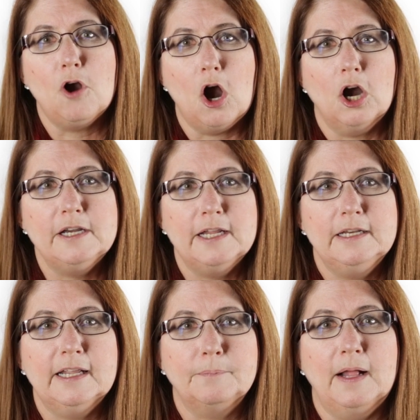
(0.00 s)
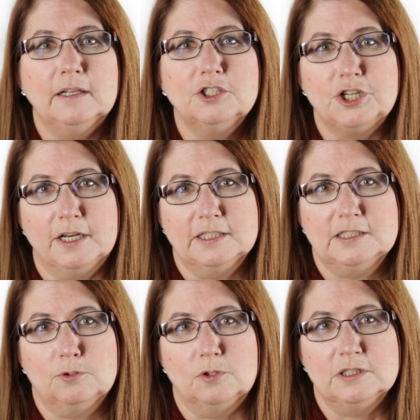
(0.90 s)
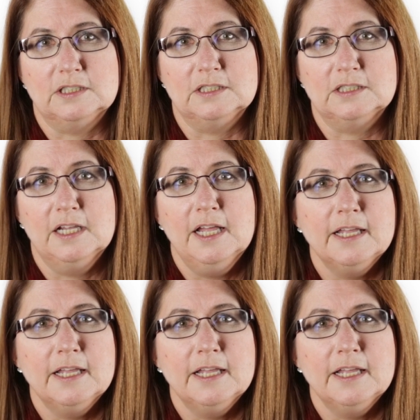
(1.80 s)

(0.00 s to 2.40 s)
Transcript: hard-hitting apologetics courses,